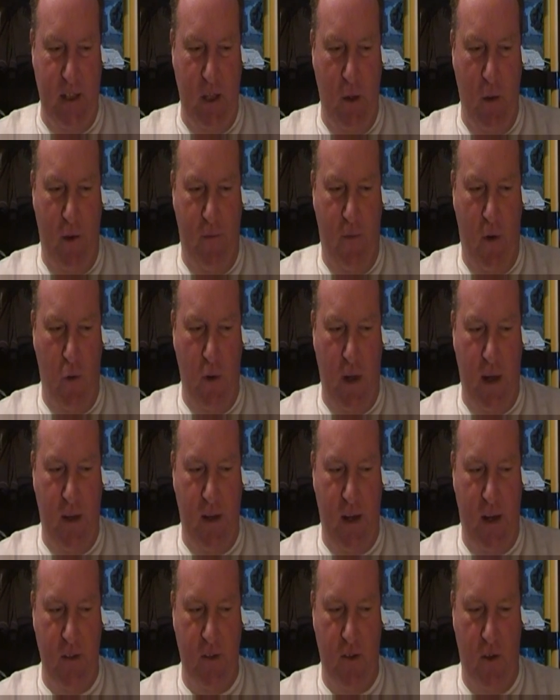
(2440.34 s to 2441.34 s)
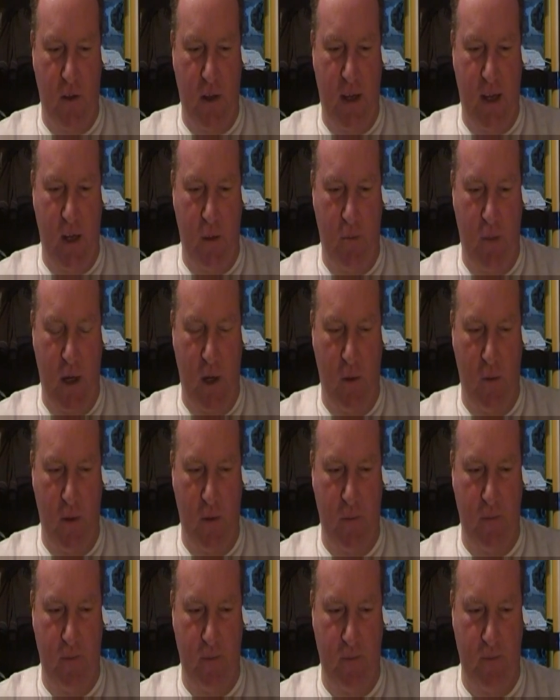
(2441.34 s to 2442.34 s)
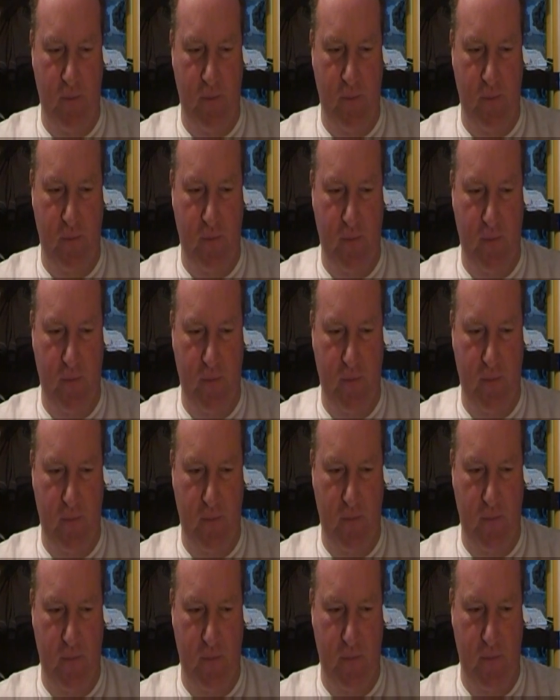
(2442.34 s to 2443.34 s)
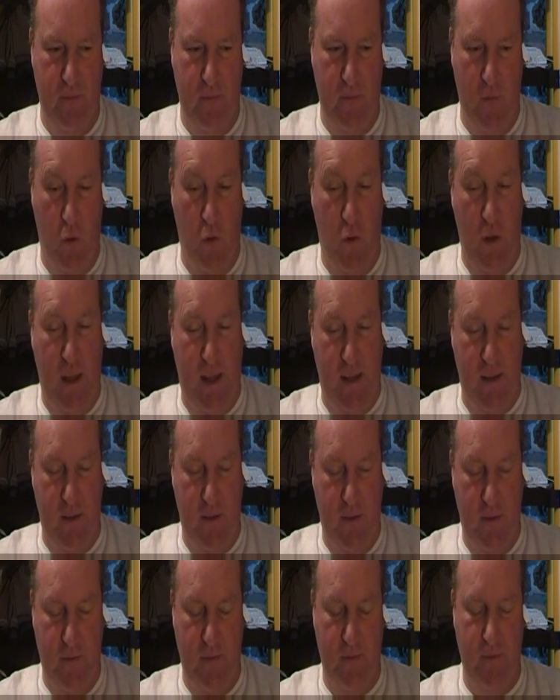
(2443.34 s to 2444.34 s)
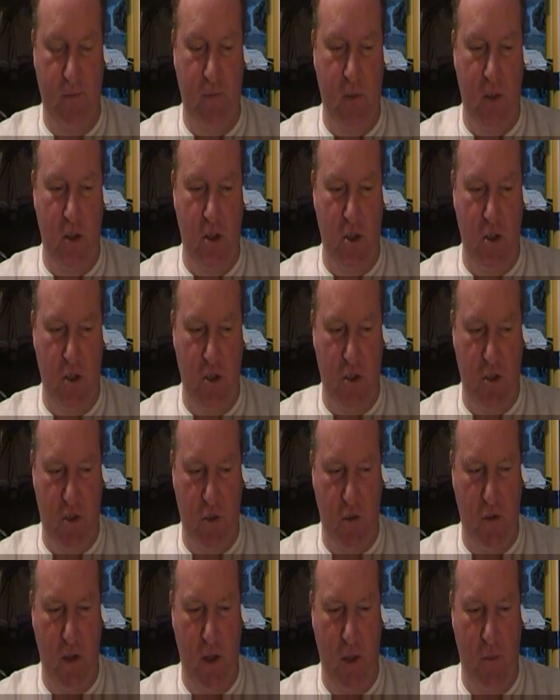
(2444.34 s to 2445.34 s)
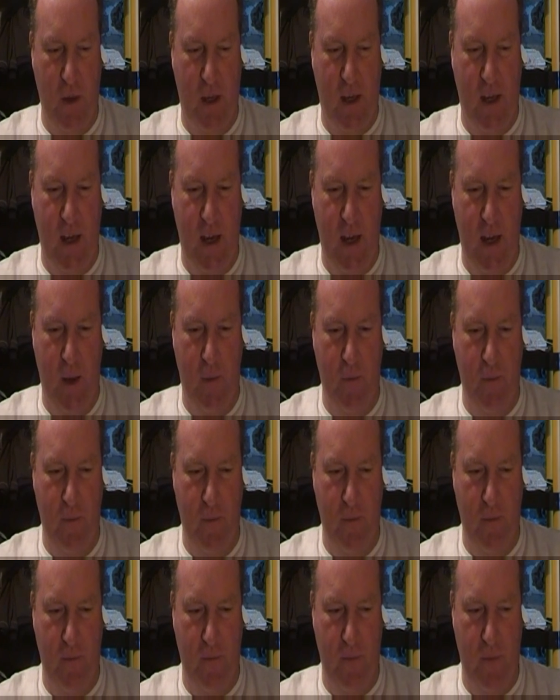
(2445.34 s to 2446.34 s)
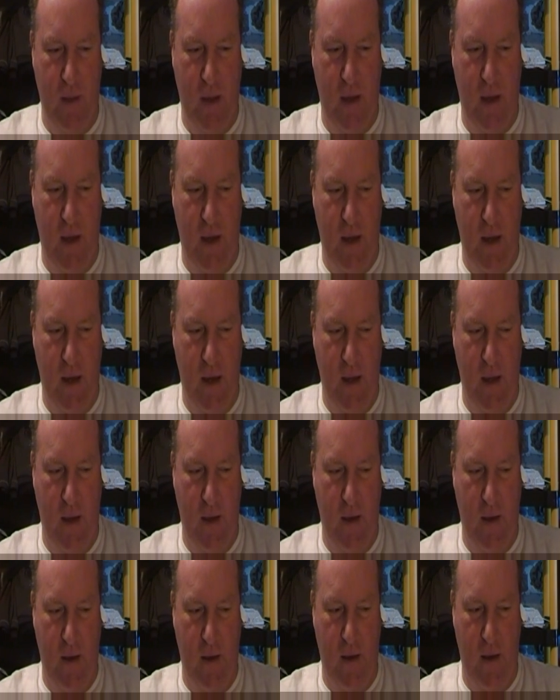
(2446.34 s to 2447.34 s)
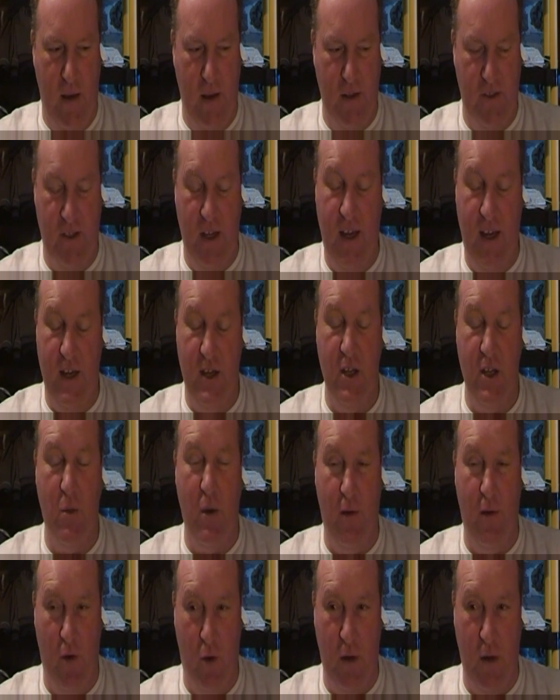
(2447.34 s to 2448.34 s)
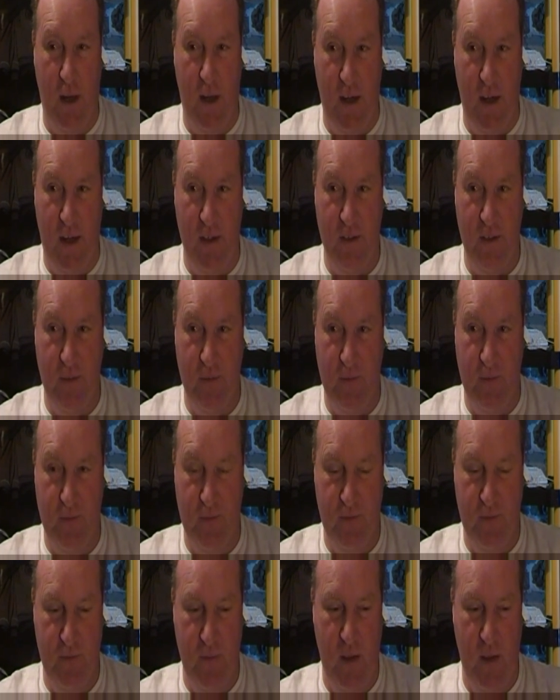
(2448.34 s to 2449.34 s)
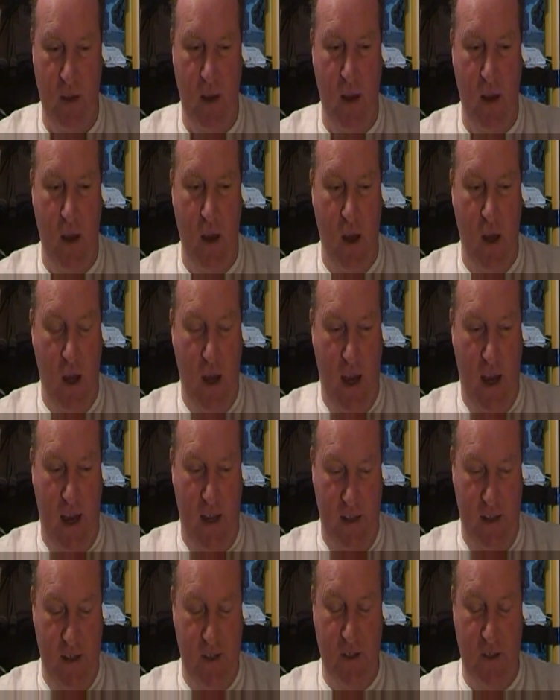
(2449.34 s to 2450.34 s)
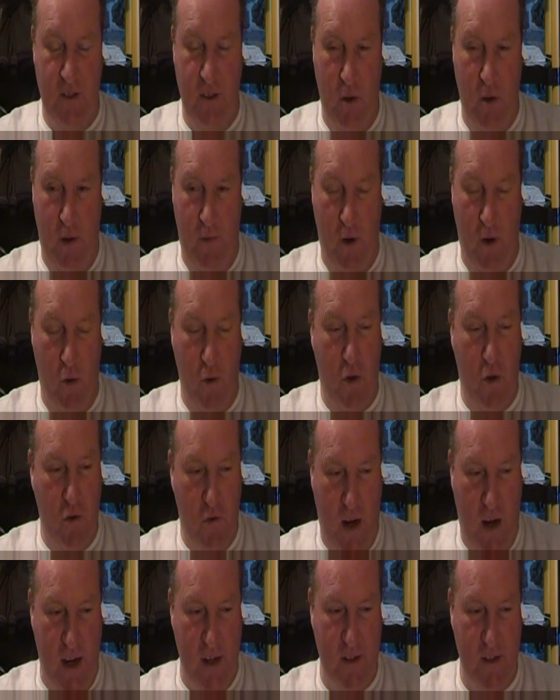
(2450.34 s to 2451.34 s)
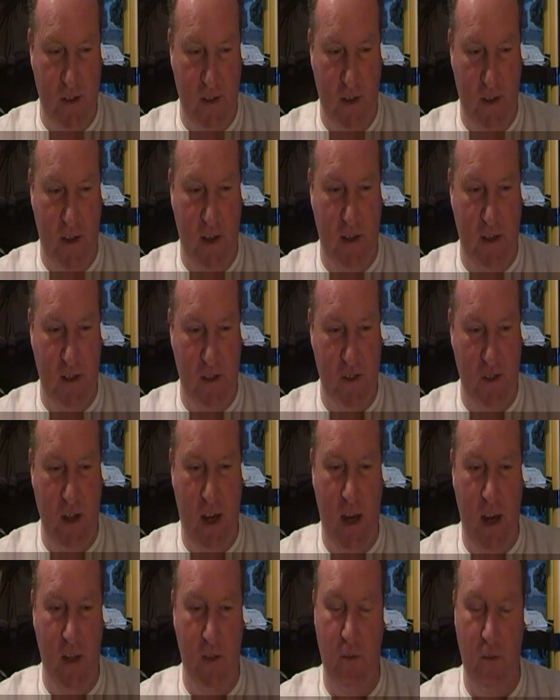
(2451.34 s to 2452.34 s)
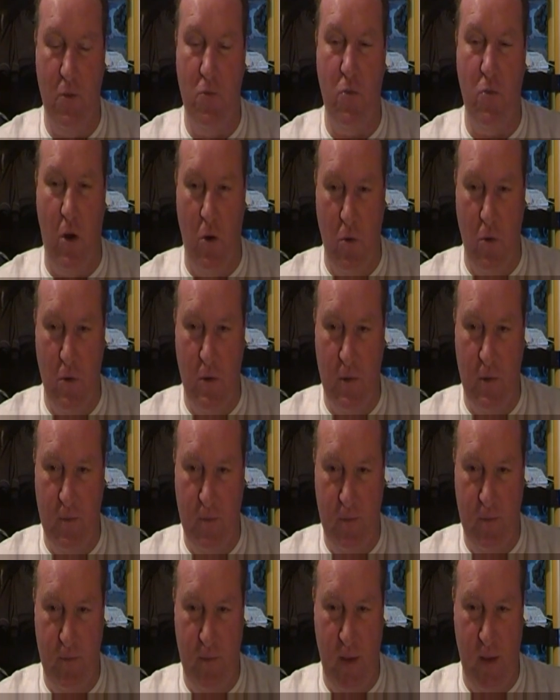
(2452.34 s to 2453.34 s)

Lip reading: the UFO that crashed on Cadair Berwyn, or landed, suddenly became a second UFO that crashed. And this UFO crashed at the side of the road